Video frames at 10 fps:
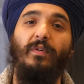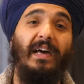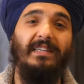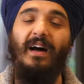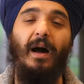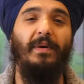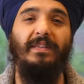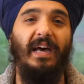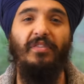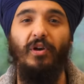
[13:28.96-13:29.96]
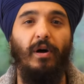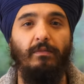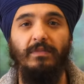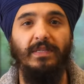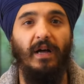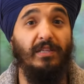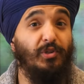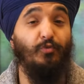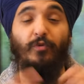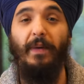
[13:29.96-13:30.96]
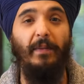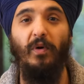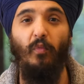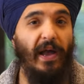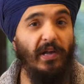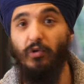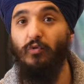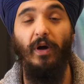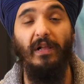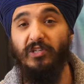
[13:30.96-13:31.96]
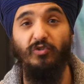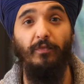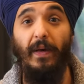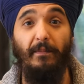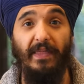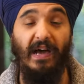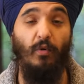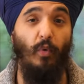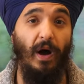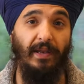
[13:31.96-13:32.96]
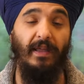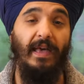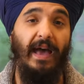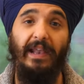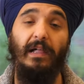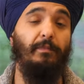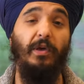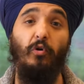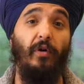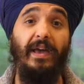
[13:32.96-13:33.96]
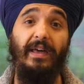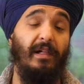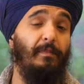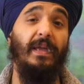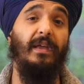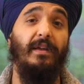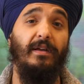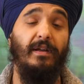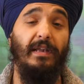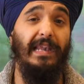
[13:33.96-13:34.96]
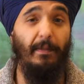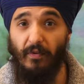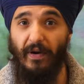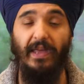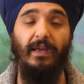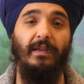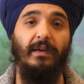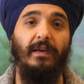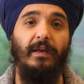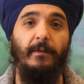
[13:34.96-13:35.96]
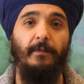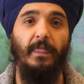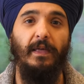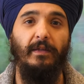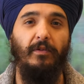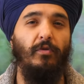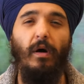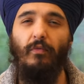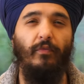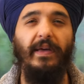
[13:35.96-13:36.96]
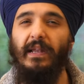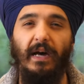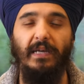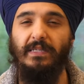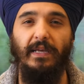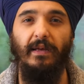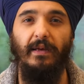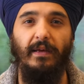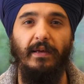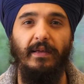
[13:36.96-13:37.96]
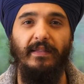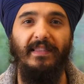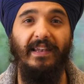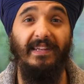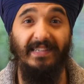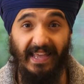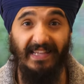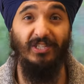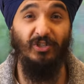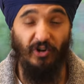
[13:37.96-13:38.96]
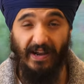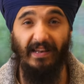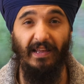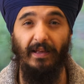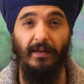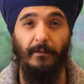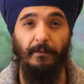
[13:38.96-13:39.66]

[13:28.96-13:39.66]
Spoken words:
When that time of death comes, I'll just remember Waheguru. I'll just remember that one. And I'll be alright. And I'll be liberated, not realizing that it takes training.